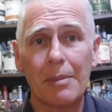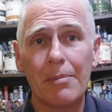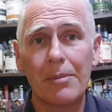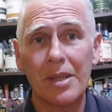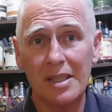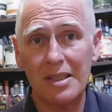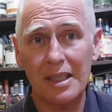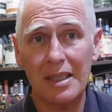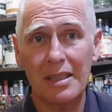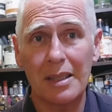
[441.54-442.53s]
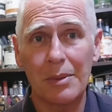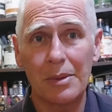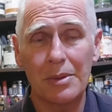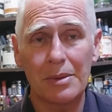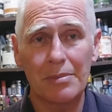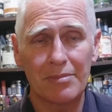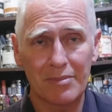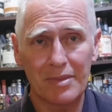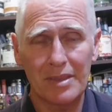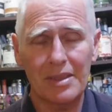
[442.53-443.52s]
it, yesterday, I went to
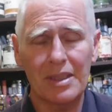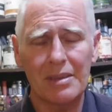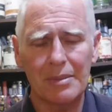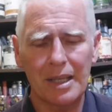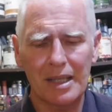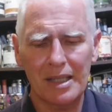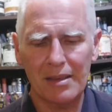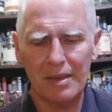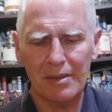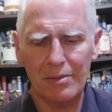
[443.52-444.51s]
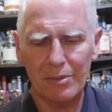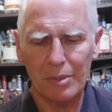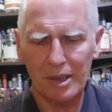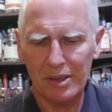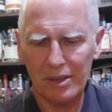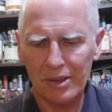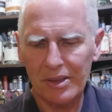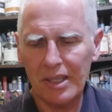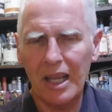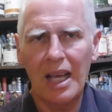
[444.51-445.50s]
a, athletic event for my
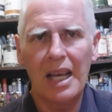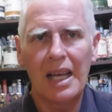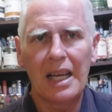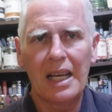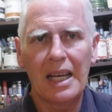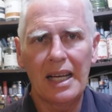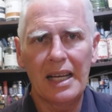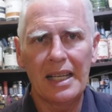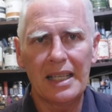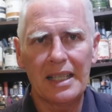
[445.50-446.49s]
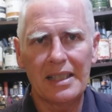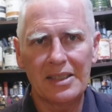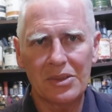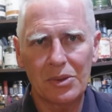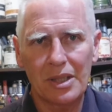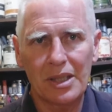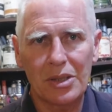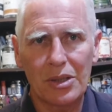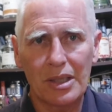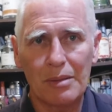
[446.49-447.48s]
eldest, and stood there
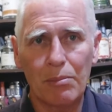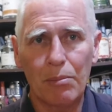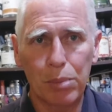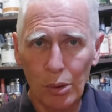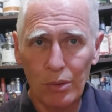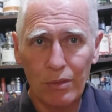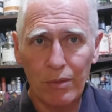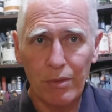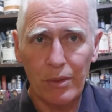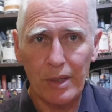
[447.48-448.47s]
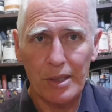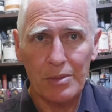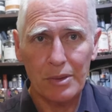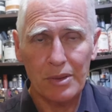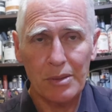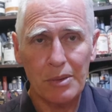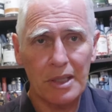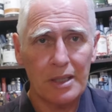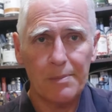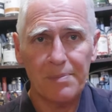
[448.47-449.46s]
turning blue for 4 hours whilst he
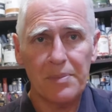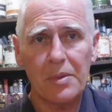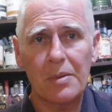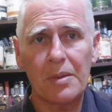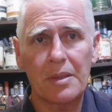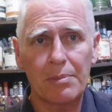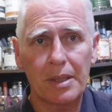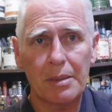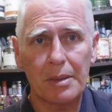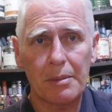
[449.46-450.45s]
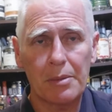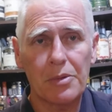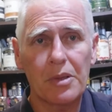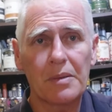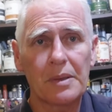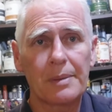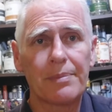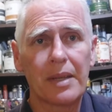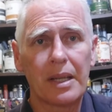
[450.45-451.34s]
went out and picked up a couple of trophies.